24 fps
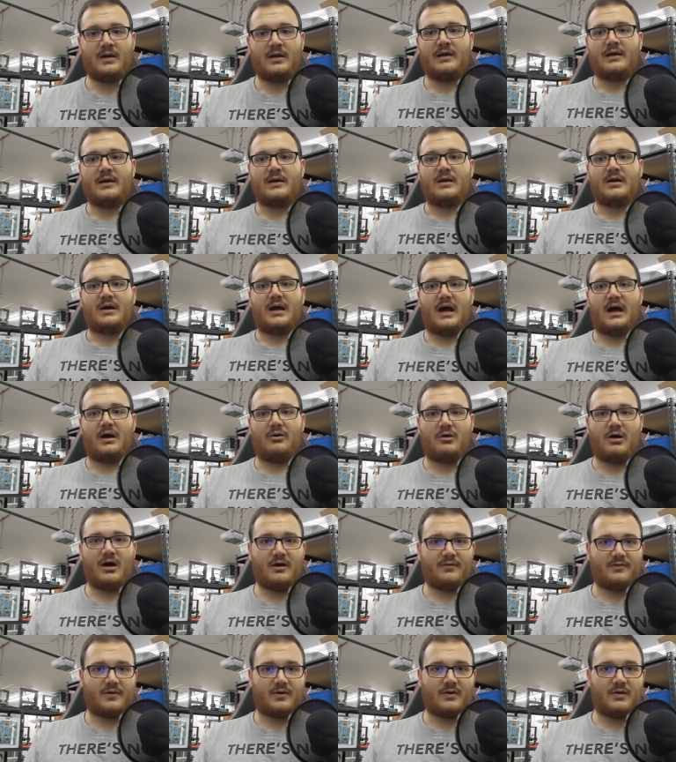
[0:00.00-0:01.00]

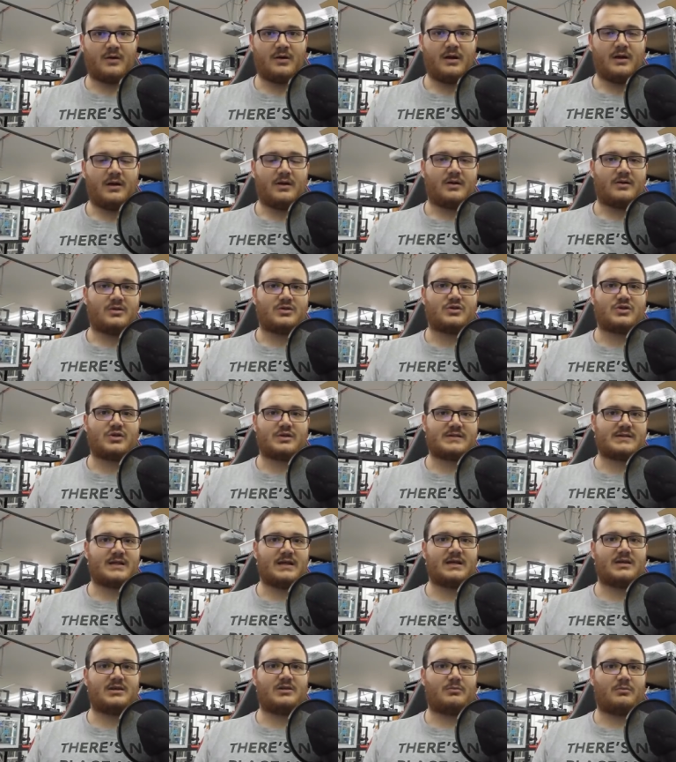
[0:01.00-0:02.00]
However, just
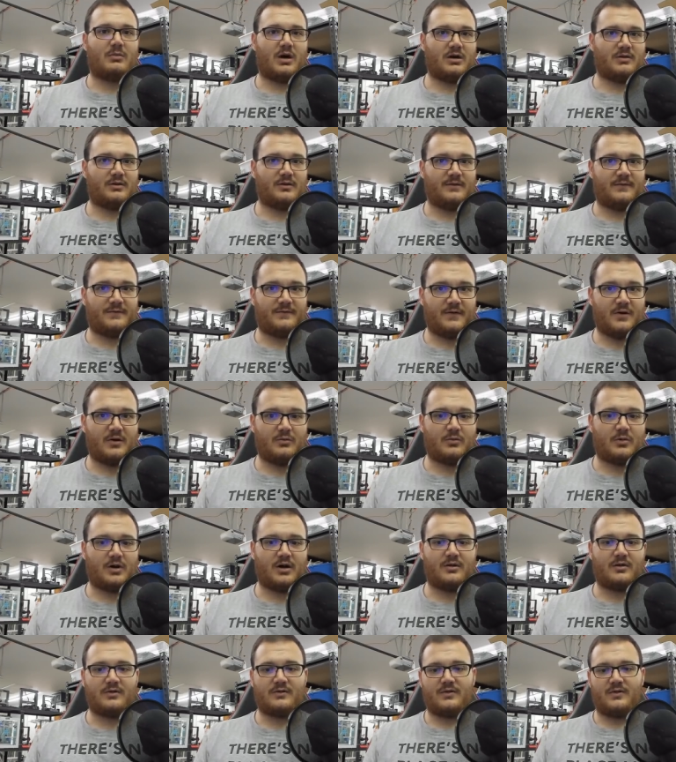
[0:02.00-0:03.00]
like your Marlin
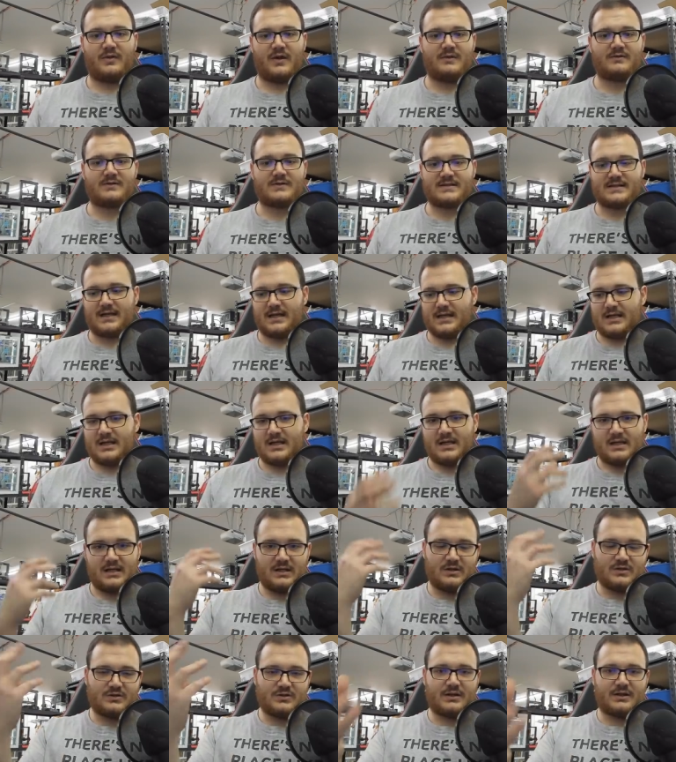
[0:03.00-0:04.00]
firmware, they've said,
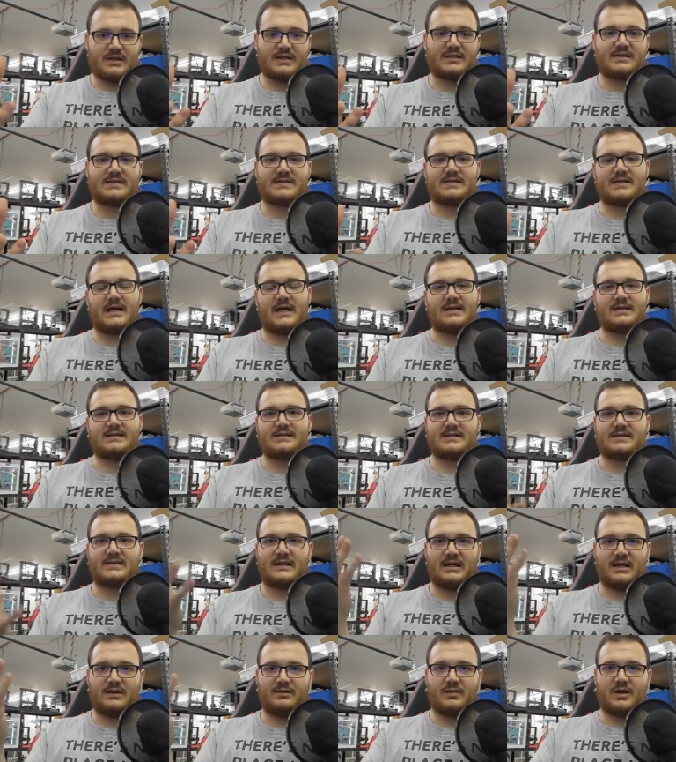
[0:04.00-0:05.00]
here's all the designs.
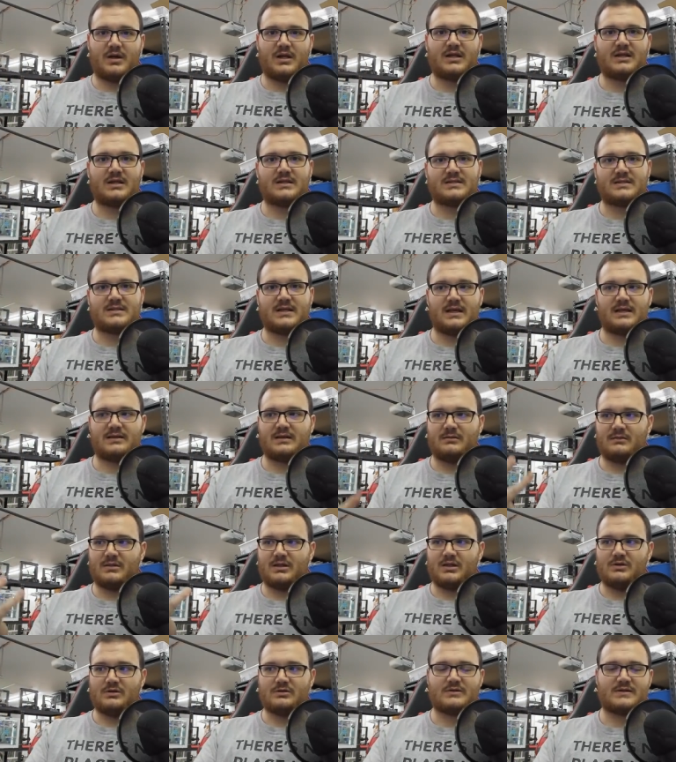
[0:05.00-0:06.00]
Anybody can take them and
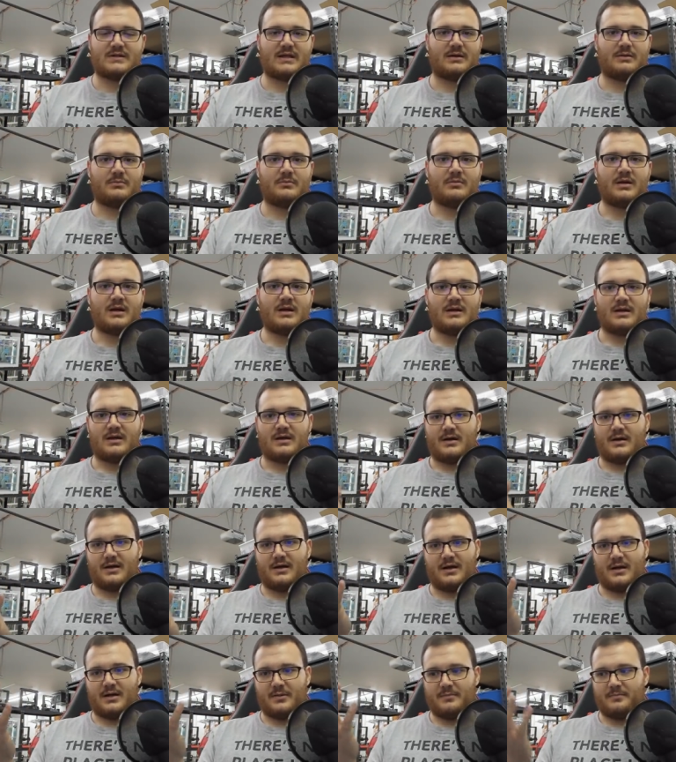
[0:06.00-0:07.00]
use them.
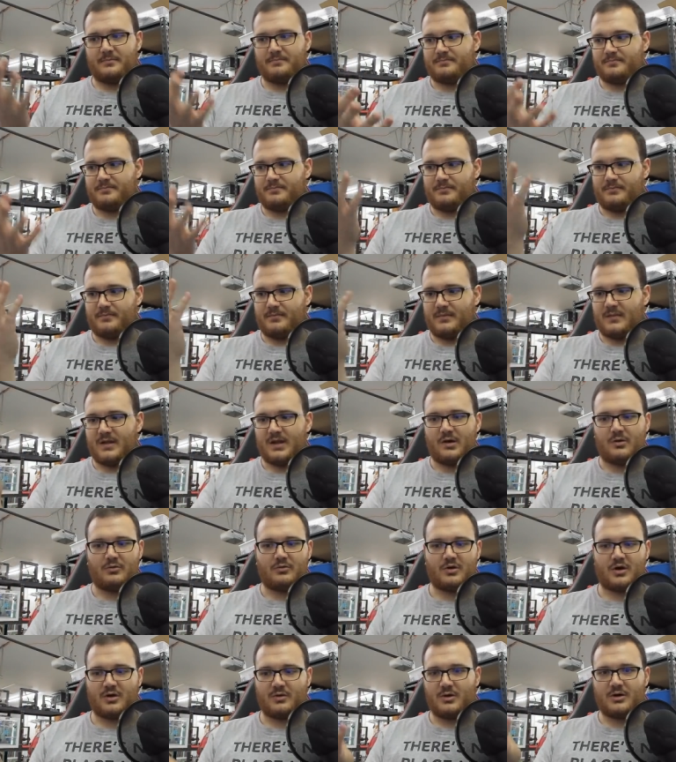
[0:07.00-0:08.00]
You know,
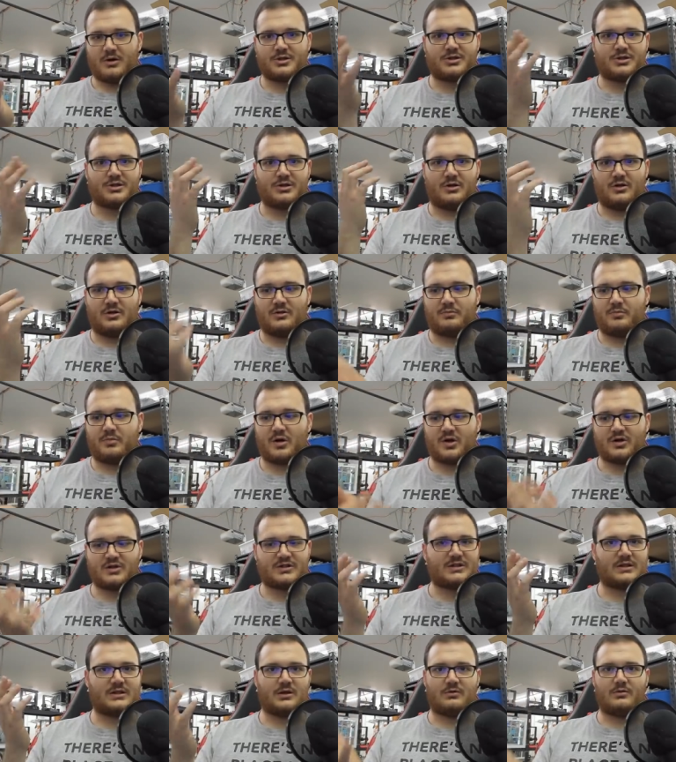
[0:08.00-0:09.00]
commercial,
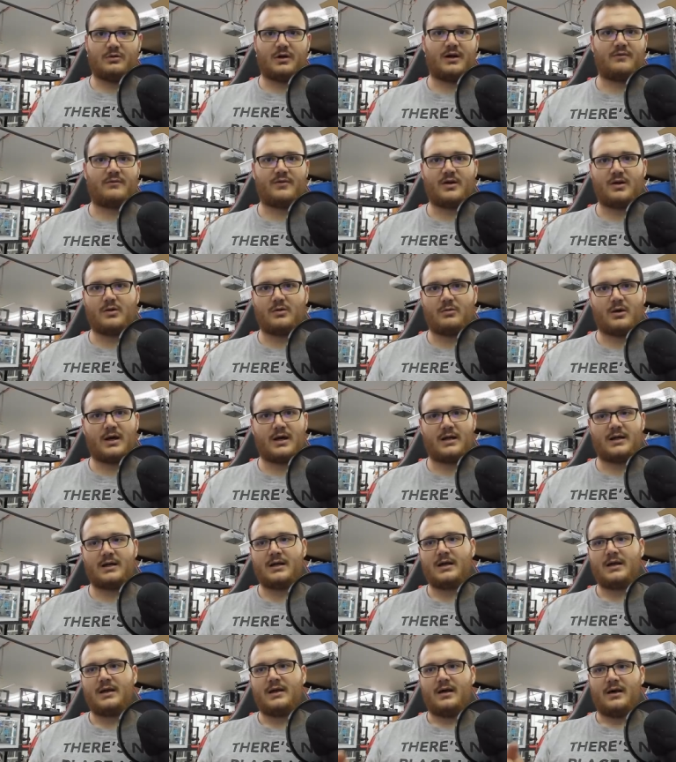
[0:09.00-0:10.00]
personal, whatever you want.
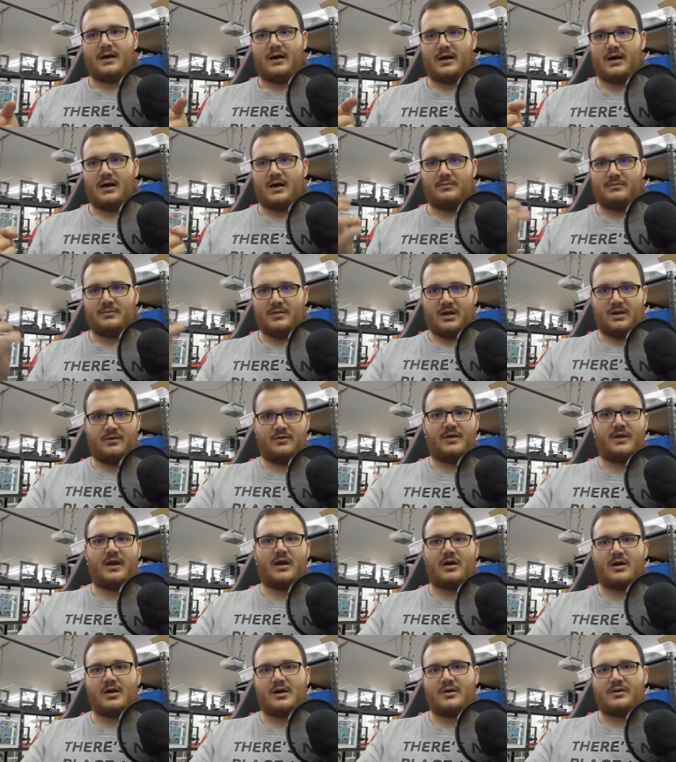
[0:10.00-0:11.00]
Here they
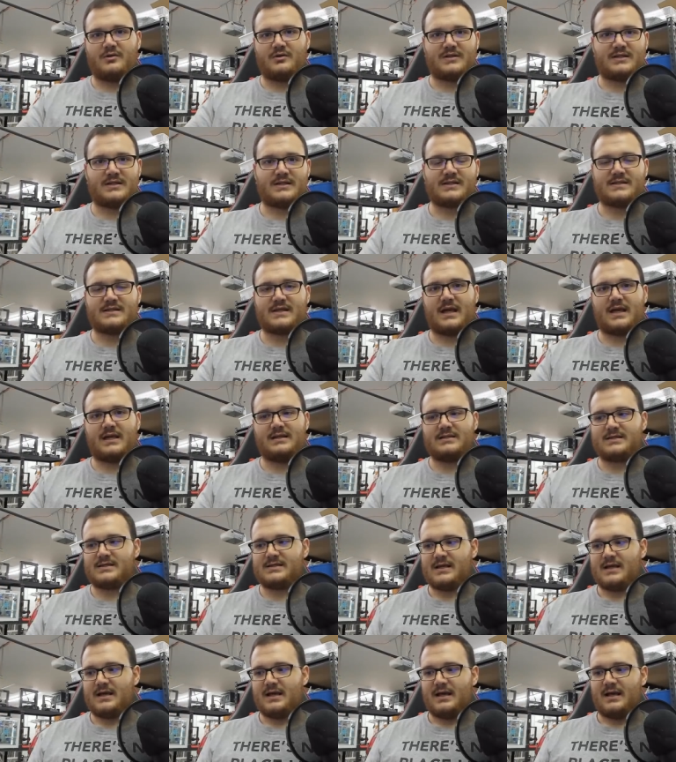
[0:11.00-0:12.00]
are. Here's the designs.
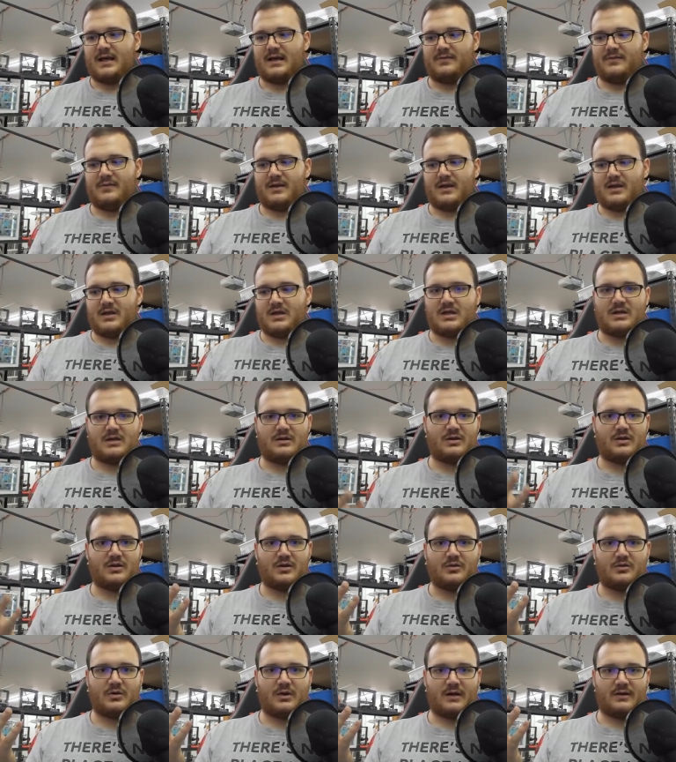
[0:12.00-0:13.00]
And then
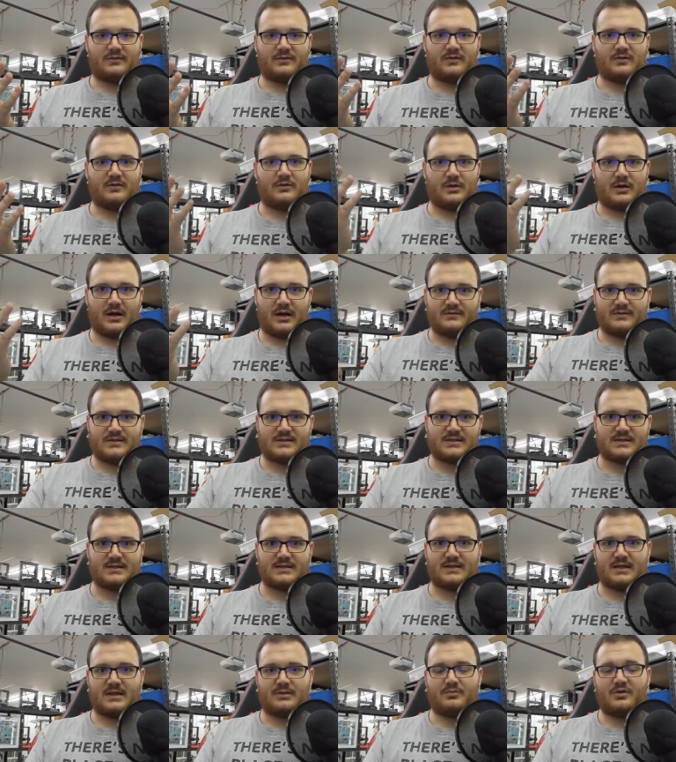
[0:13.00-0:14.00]
you have to obviously
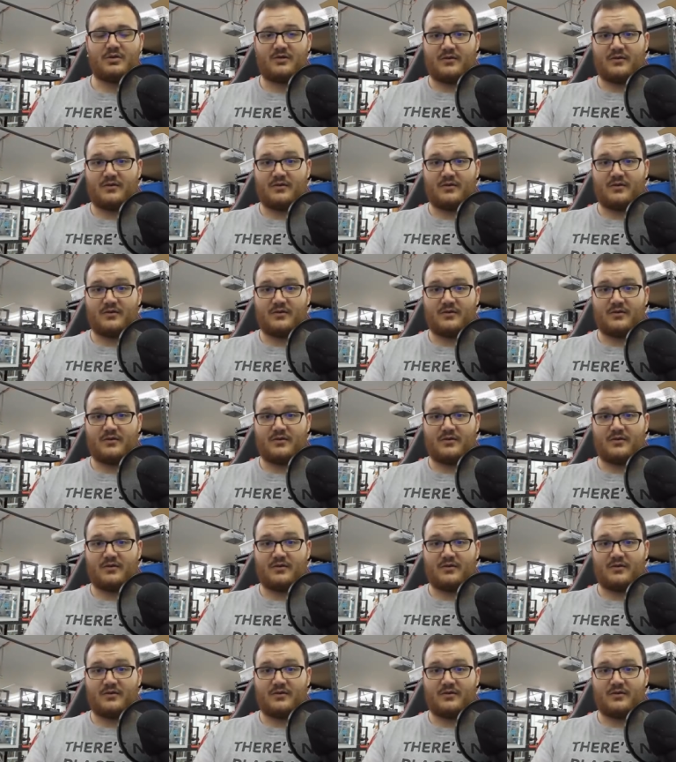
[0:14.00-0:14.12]
then provide